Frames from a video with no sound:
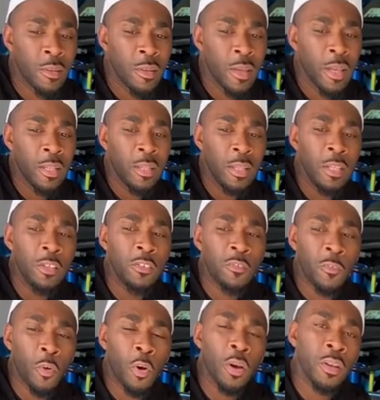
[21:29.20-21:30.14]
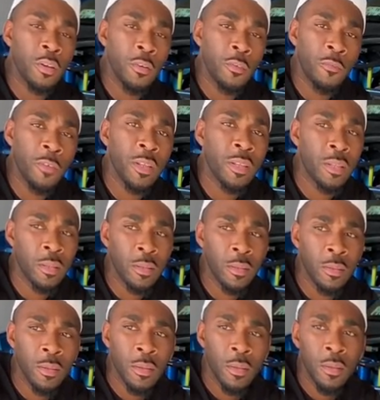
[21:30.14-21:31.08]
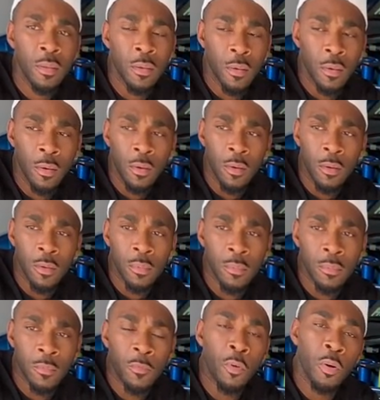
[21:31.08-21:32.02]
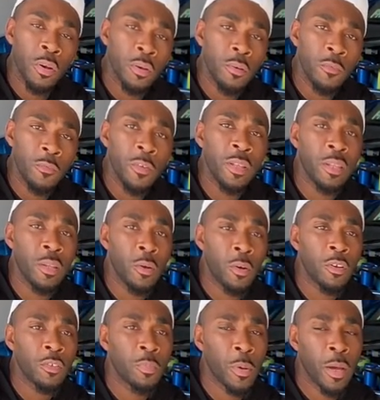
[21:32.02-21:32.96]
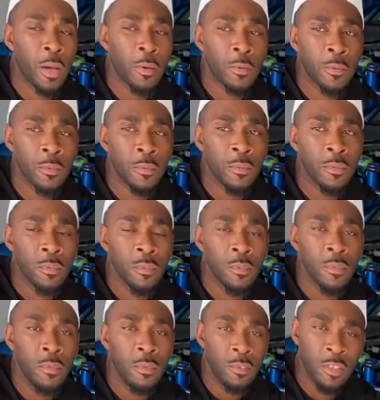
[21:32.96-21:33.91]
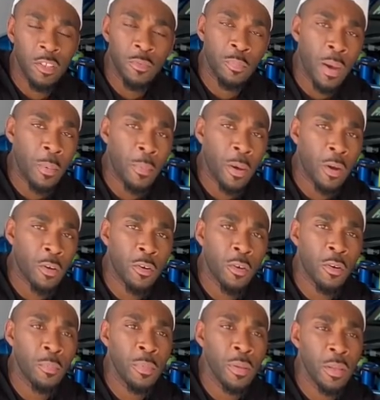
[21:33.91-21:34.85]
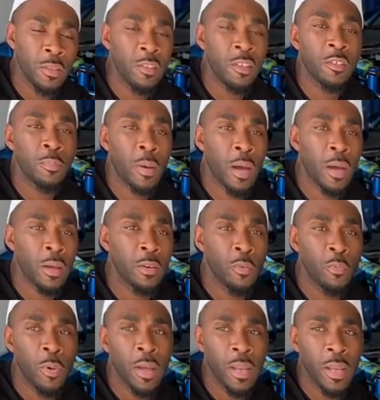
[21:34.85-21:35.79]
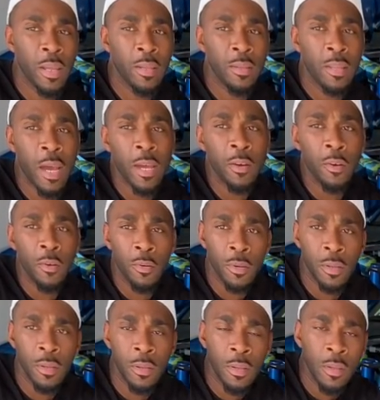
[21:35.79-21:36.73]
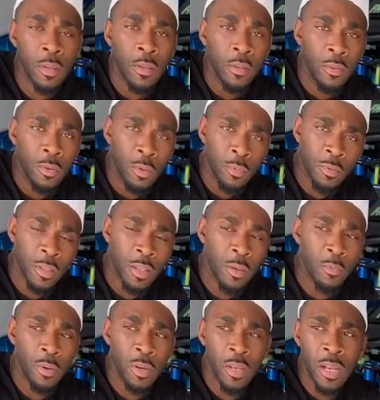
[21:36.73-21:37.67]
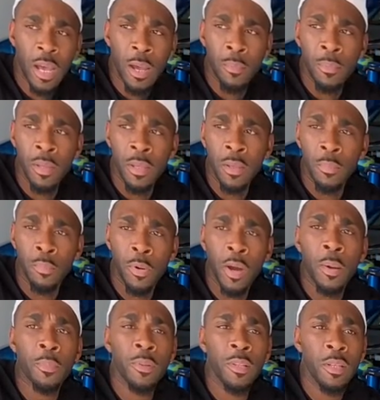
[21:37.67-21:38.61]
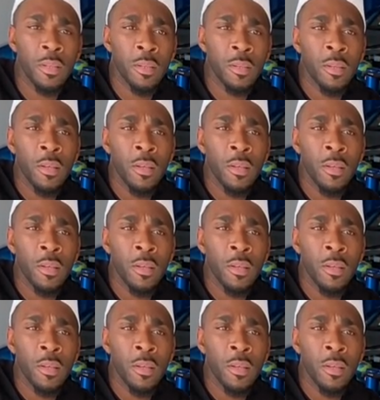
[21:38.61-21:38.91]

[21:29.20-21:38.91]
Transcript: 40 to 50. 40 to 50 horsepower just by the way they dynoed it. You know what I'm saying? With it not being properly